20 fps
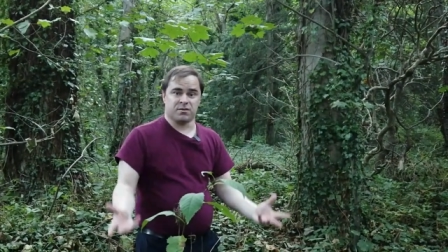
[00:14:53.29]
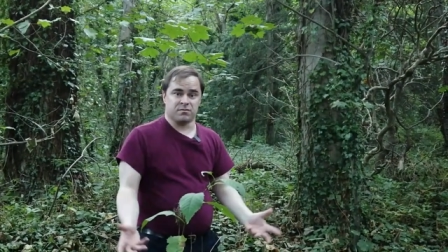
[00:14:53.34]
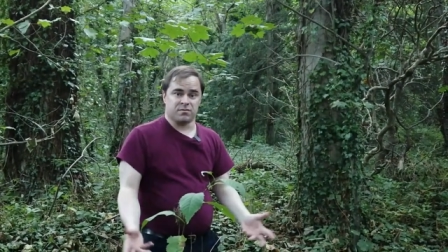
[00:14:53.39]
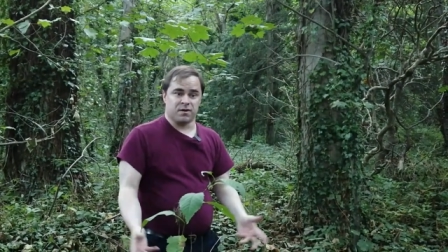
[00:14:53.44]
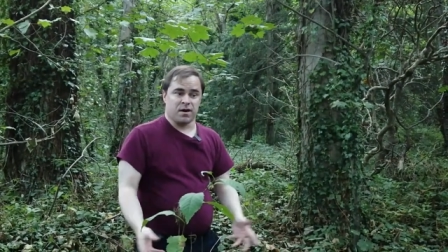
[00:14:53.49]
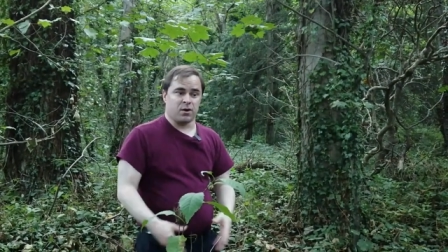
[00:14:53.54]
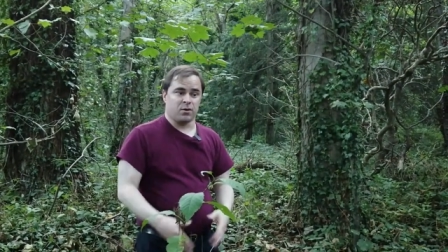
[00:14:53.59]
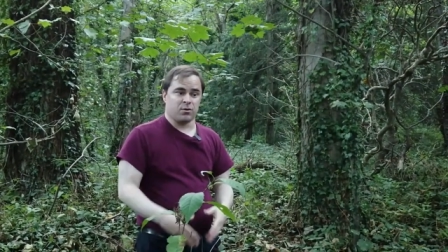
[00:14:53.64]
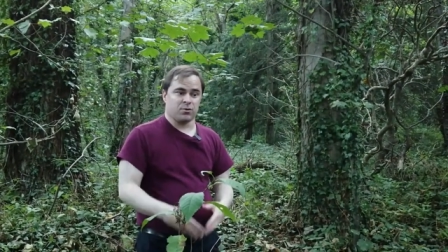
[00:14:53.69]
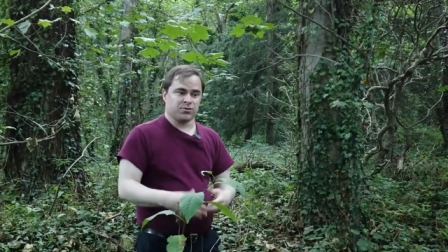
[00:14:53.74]
and
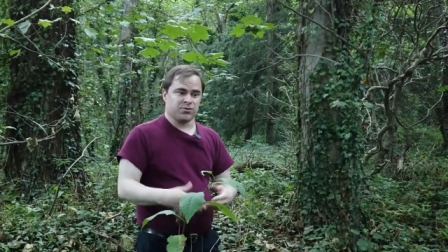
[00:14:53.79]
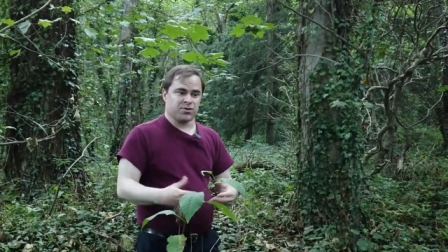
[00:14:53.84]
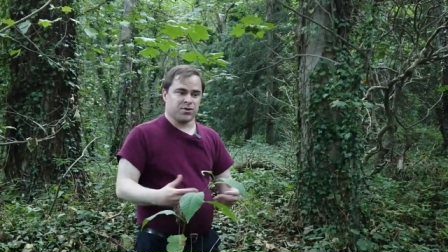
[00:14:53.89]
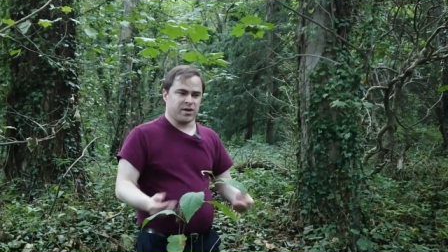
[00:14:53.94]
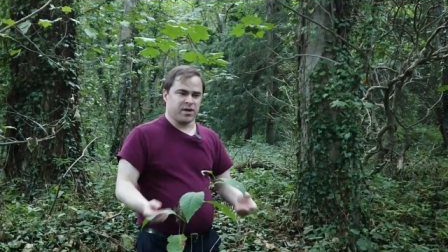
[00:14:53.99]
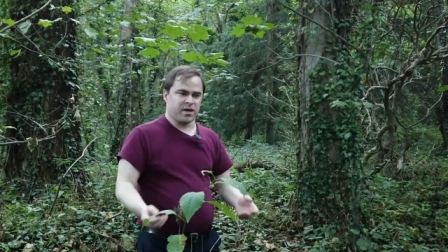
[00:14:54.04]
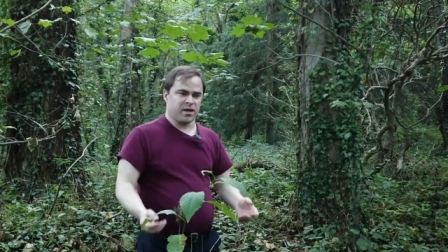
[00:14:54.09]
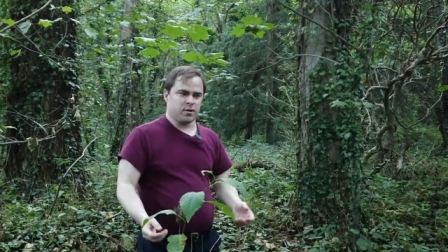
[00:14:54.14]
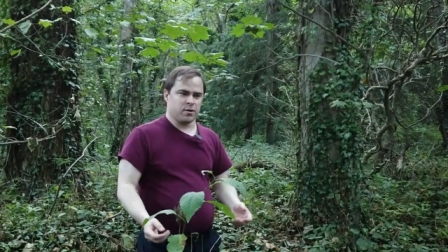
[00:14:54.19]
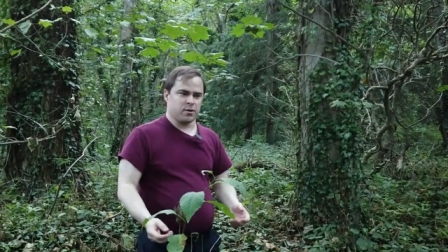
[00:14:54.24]
vowels
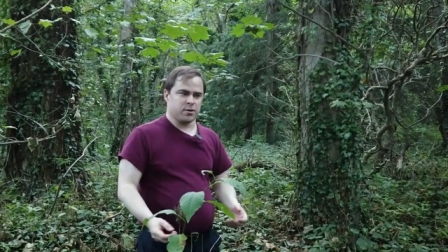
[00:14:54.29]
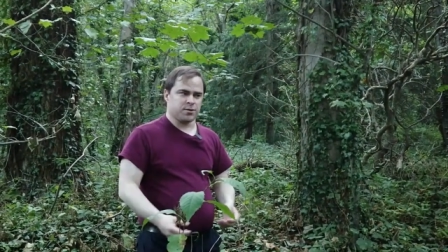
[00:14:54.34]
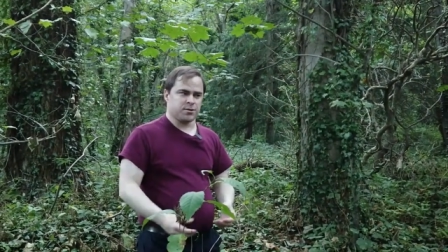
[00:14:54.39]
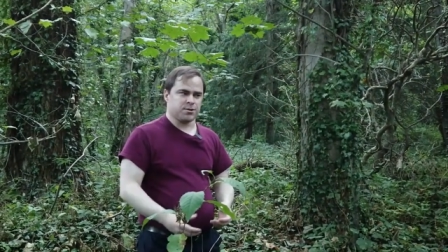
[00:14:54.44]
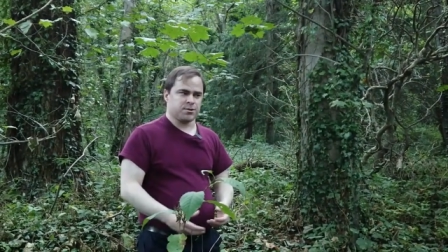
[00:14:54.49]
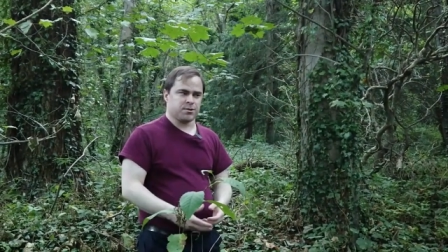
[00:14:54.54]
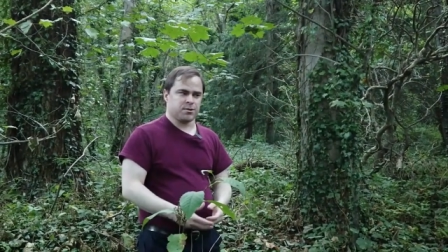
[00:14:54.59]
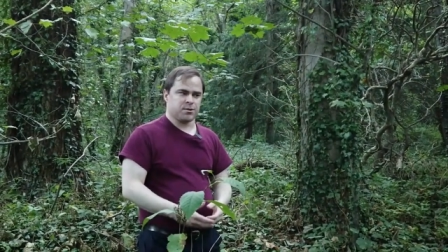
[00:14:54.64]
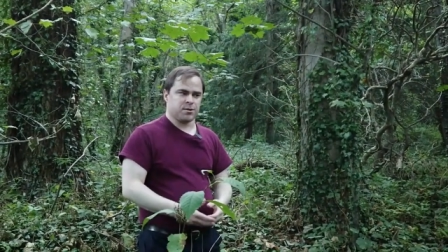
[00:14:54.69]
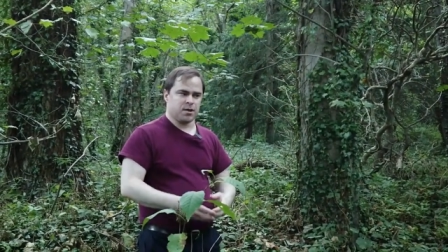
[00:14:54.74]
than
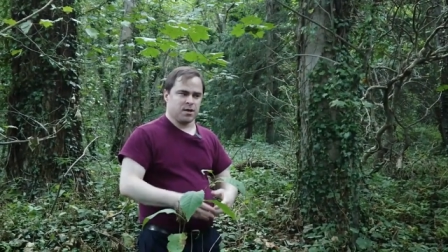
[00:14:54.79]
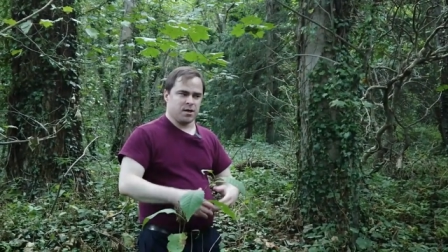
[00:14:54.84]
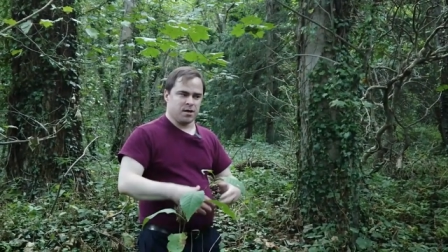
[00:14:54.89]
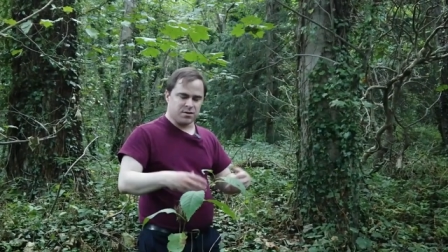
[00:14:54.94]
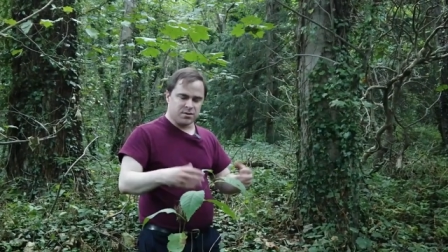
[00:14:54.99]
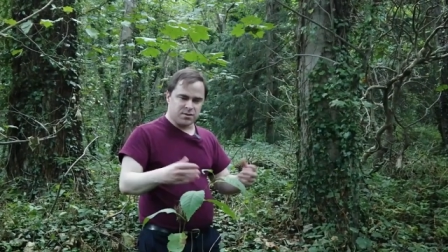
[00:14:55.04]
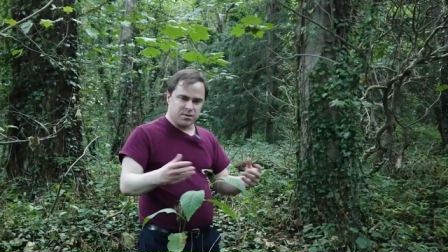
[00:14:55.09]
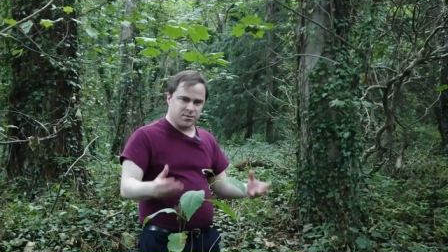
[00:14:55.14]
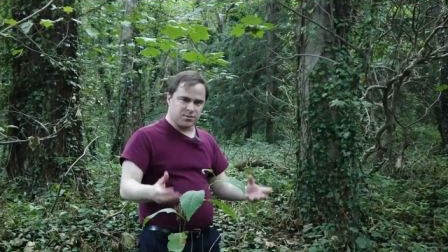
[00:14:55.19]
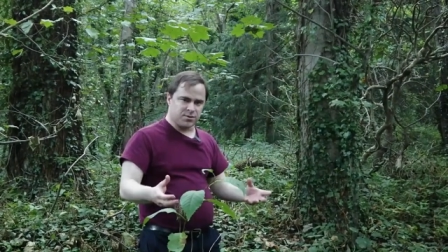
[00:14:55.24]
English,
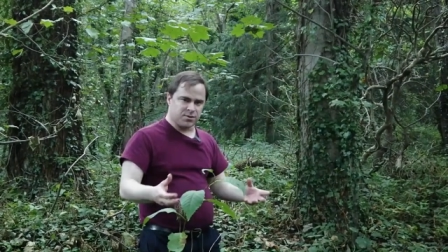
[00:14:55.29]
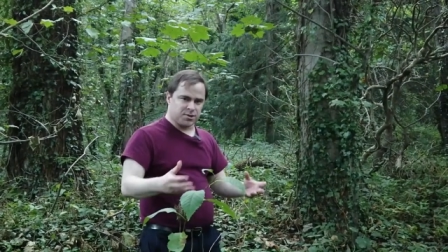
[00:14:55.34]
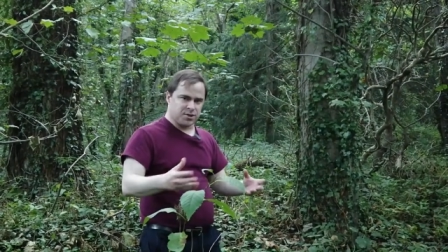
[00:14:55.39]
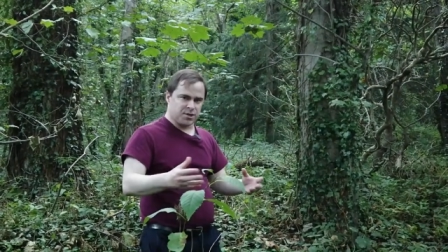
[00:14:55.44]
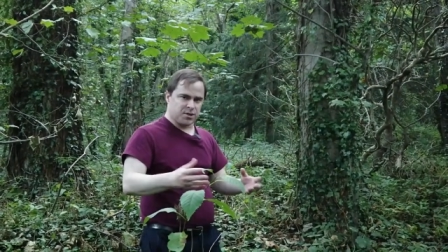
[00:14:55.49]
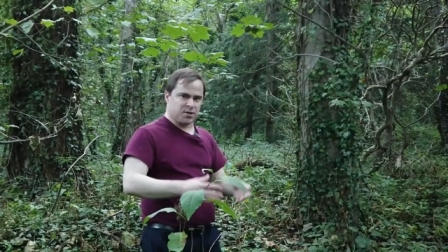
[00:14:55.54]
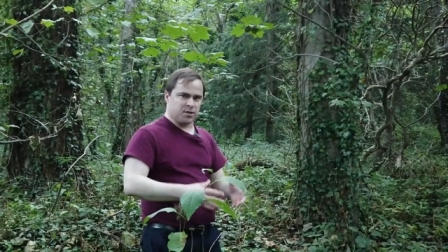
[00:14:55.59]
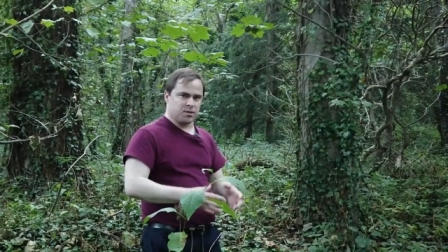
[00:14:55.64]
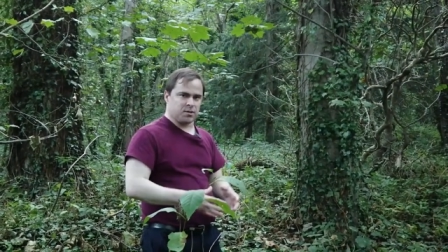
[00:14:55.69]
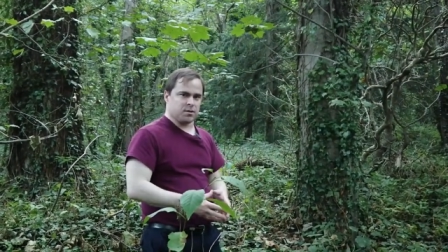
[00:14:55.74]
as you've
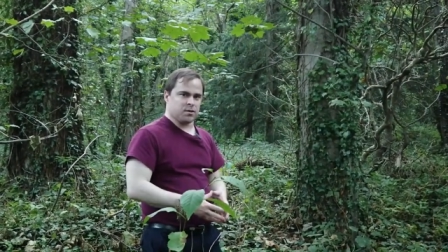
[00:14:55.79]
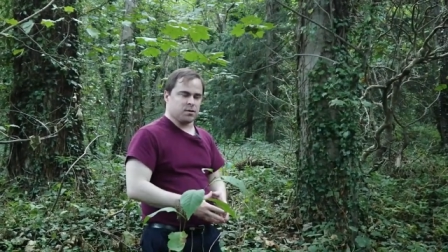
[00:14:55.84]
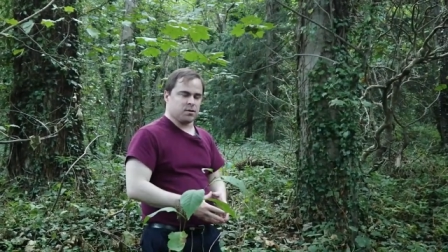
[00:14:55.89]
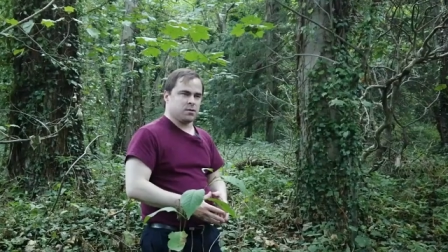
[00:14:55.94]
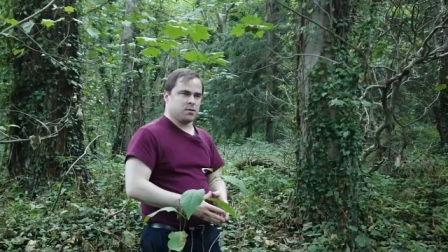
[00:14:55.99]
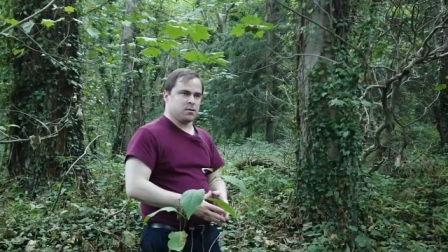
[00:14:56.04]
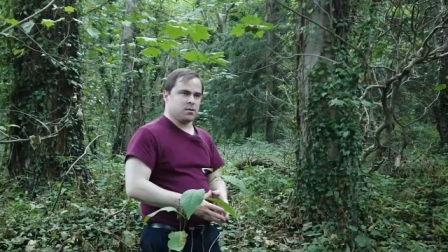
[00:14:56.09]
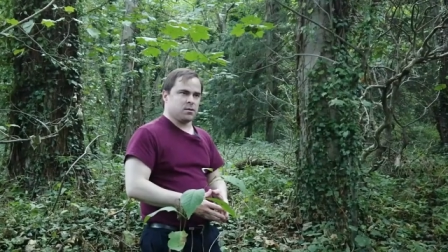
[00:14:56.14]
seen,